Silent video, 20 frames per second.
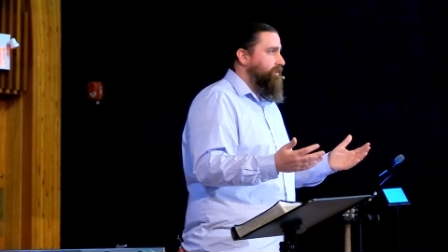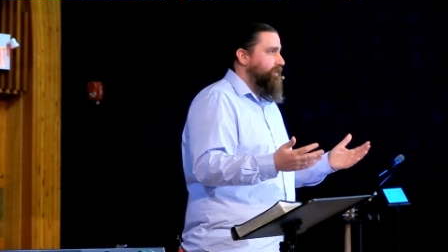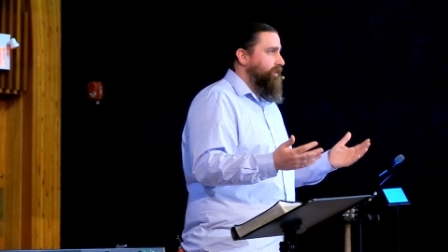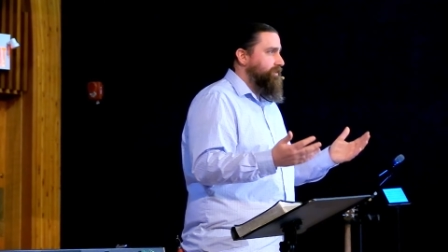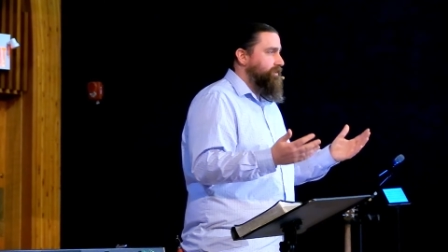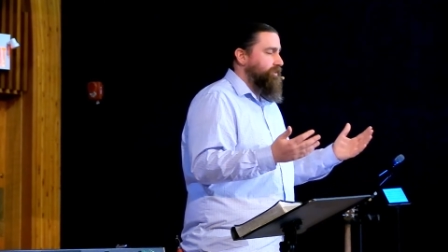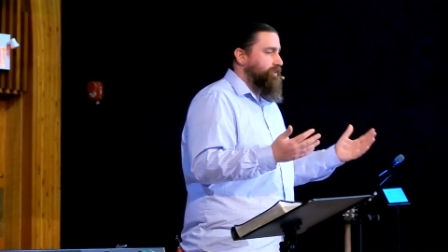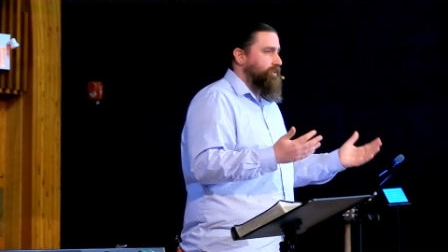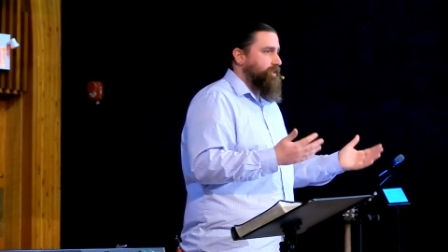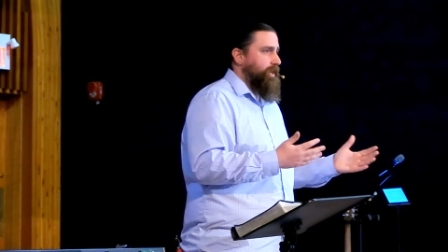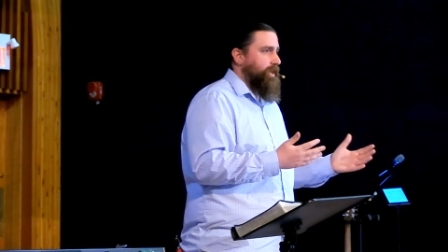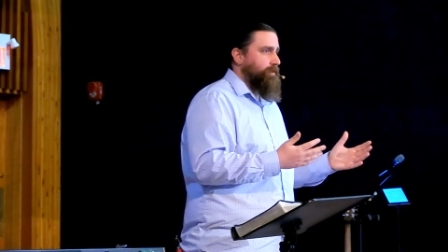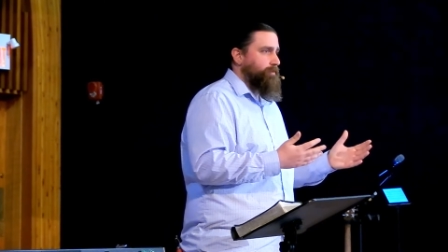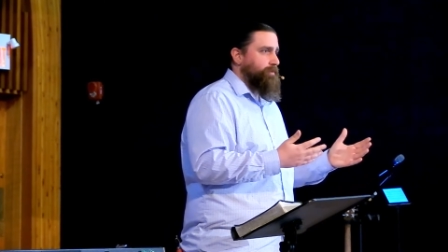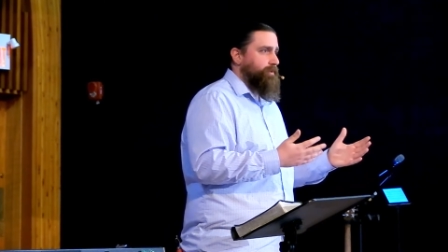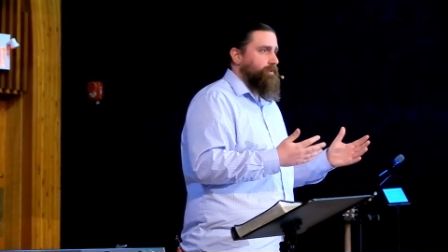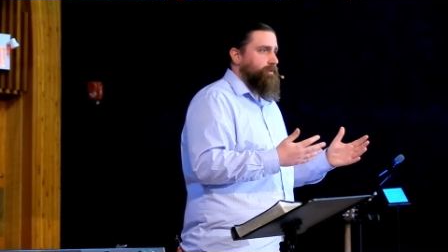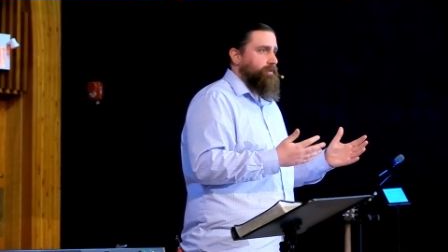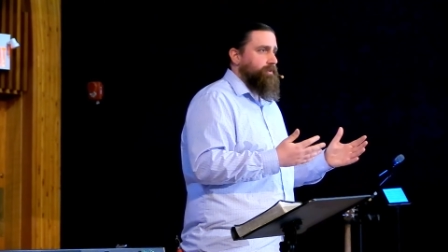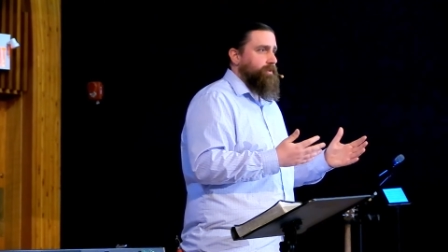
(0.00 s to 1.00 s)
it's a shape
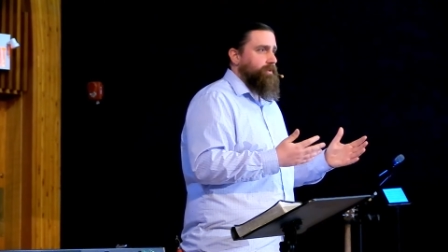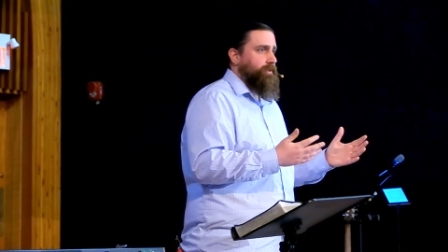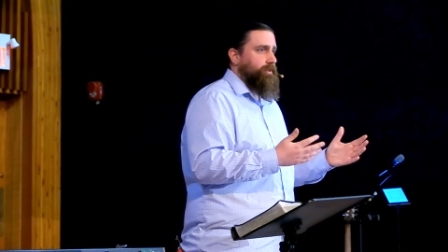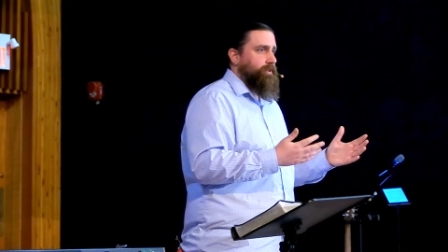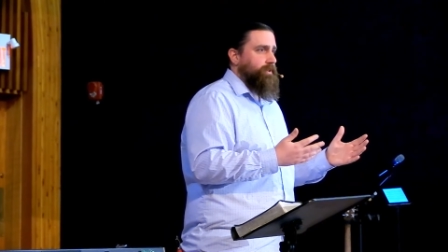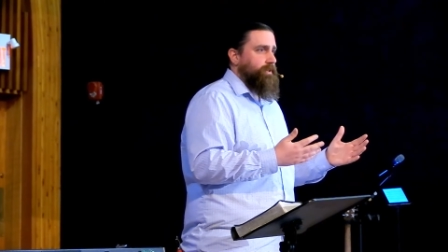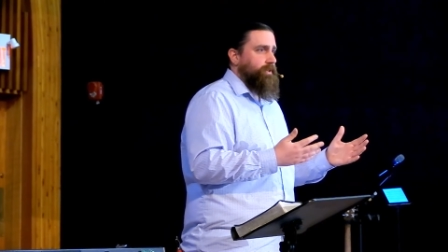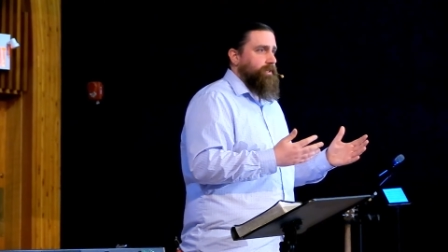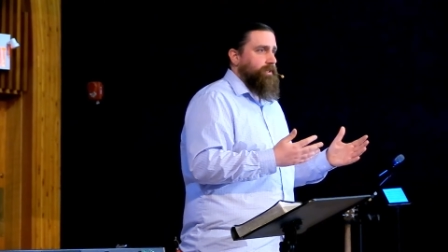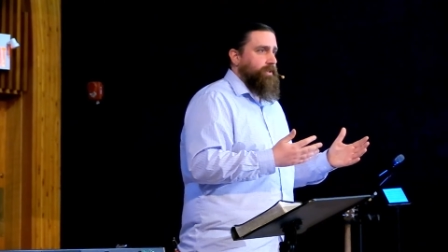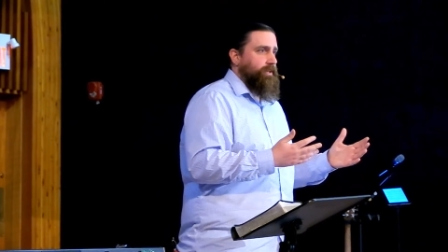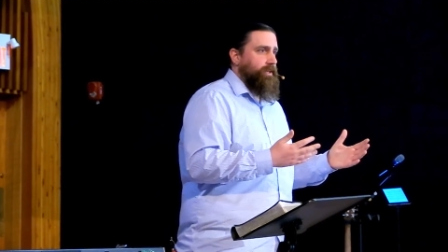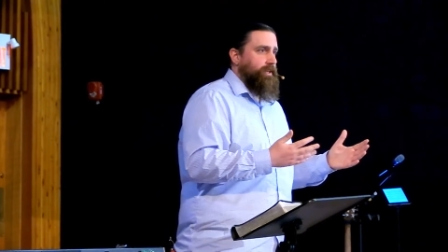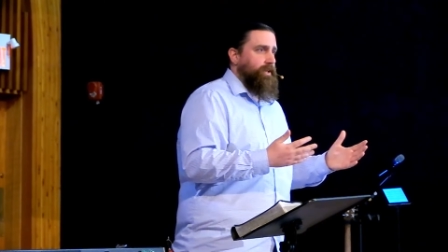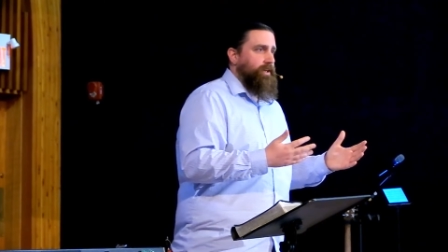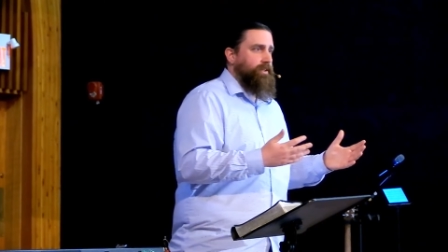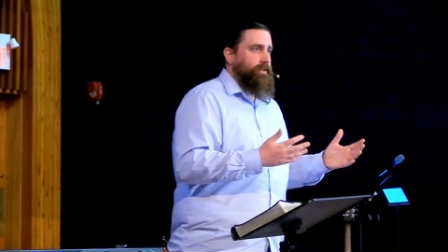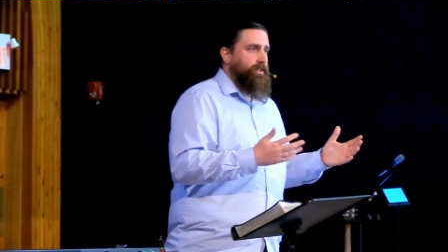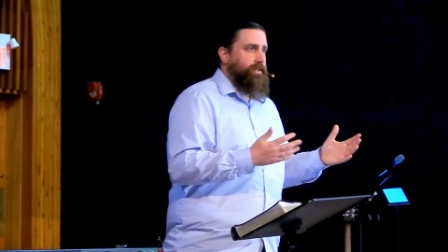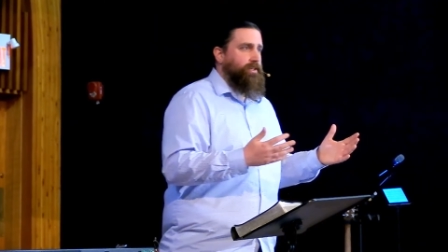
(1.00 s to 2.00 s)

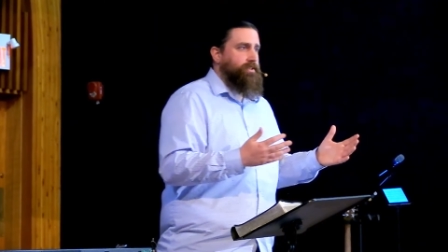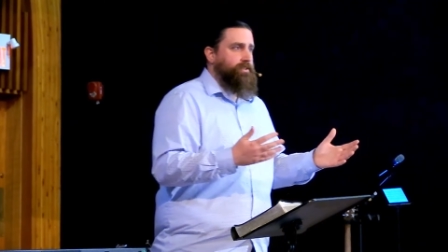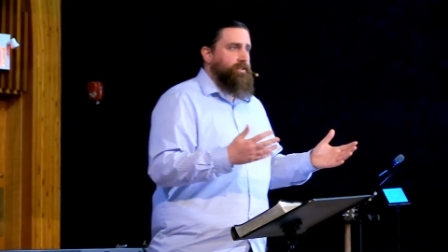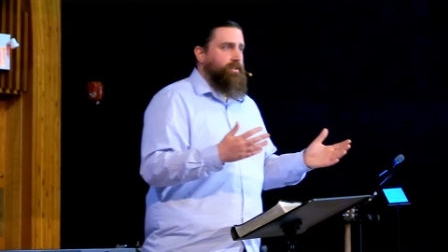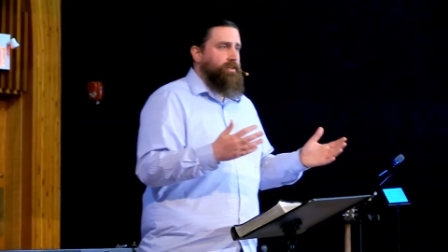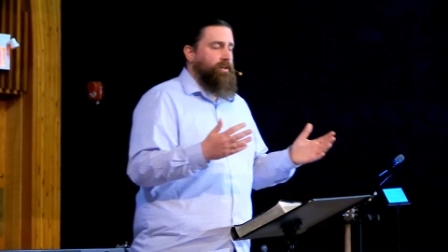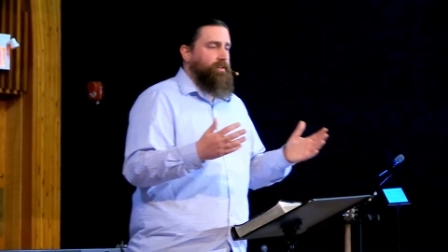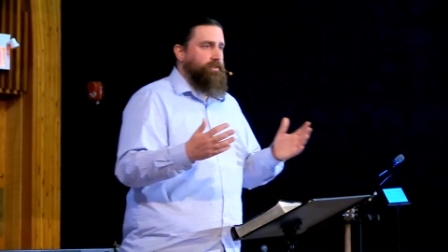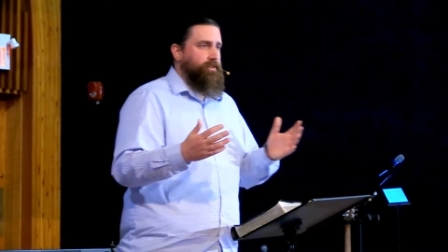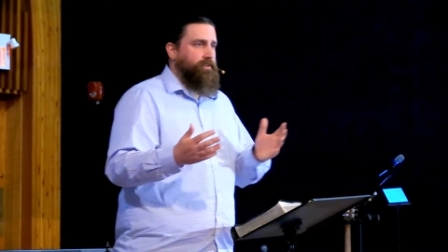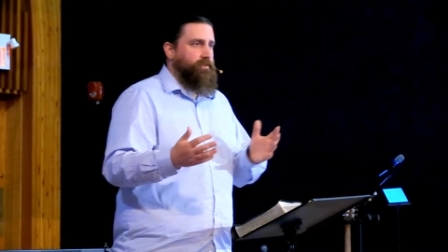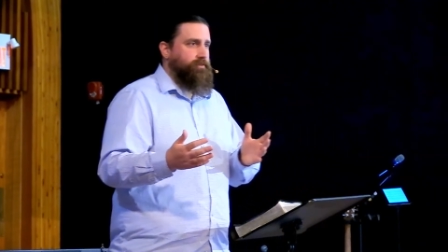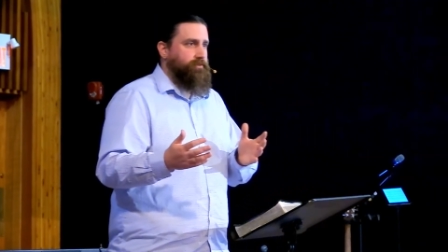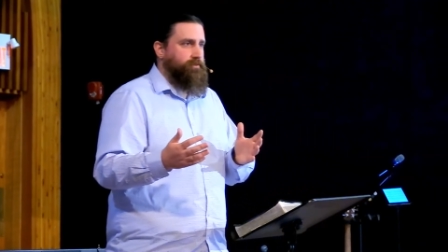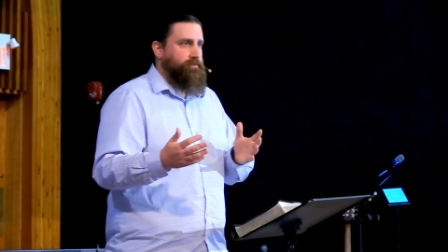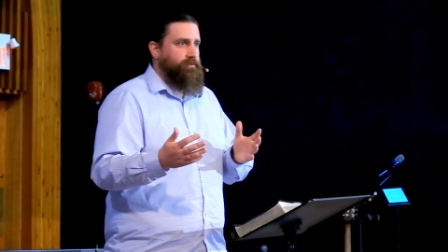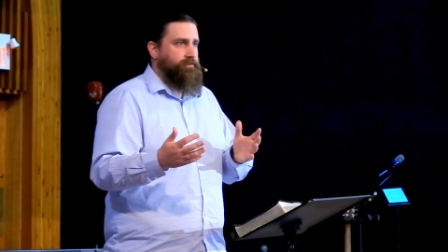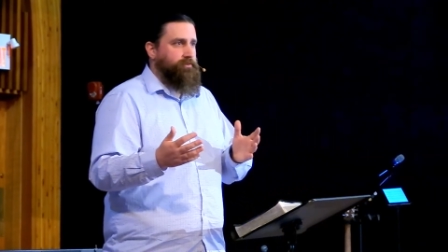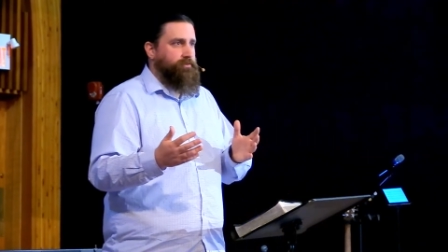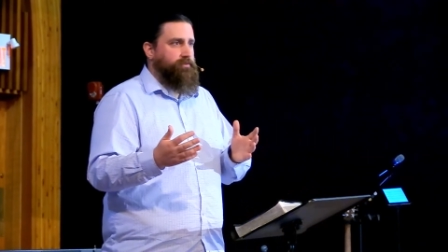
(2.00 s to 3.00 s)
and then it's a color.
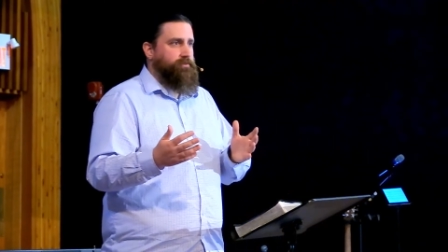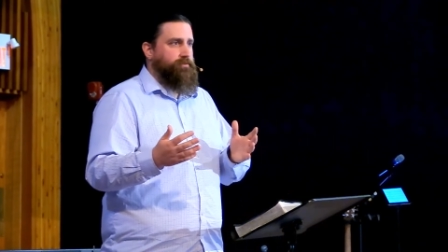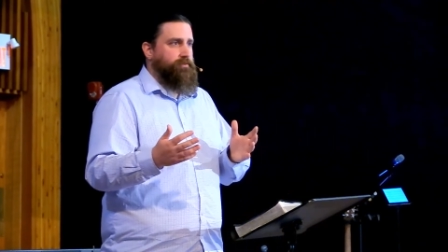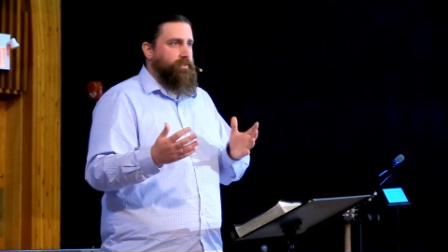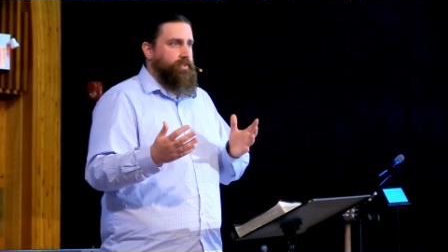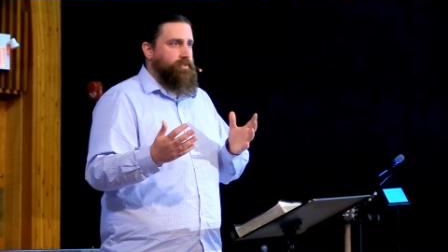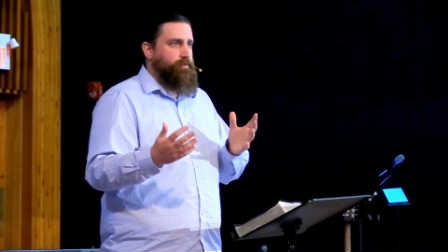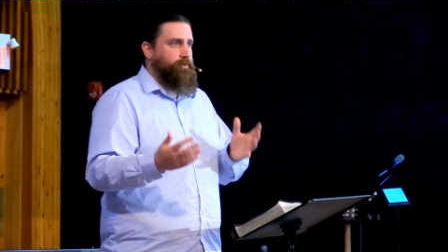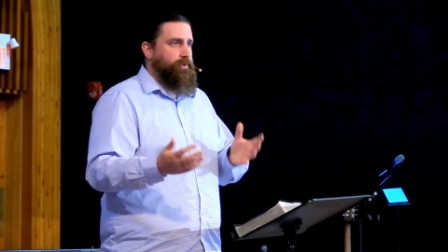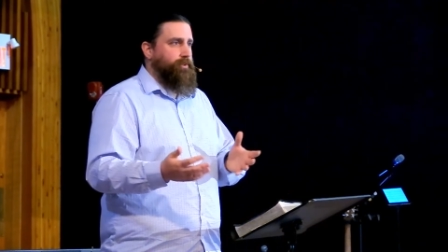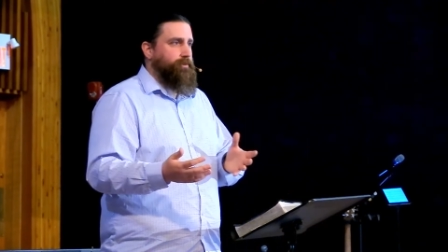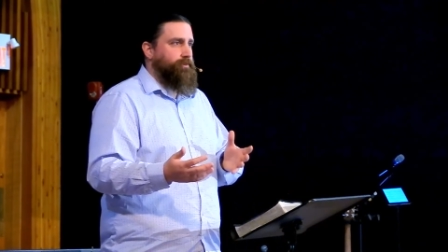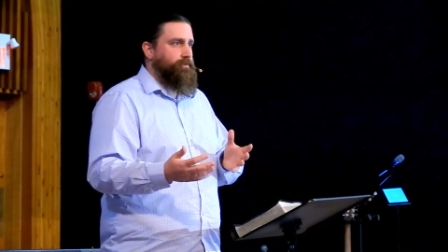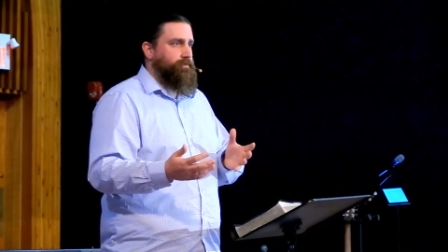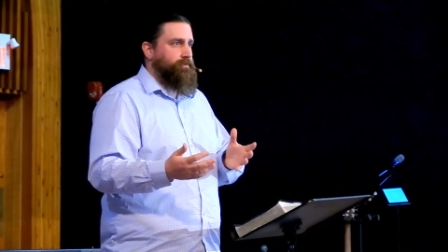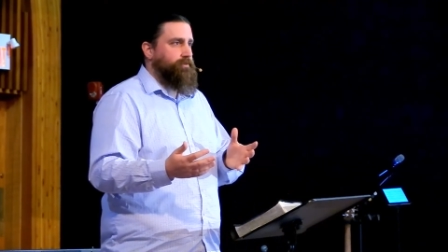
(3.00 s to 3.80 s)
It's blue.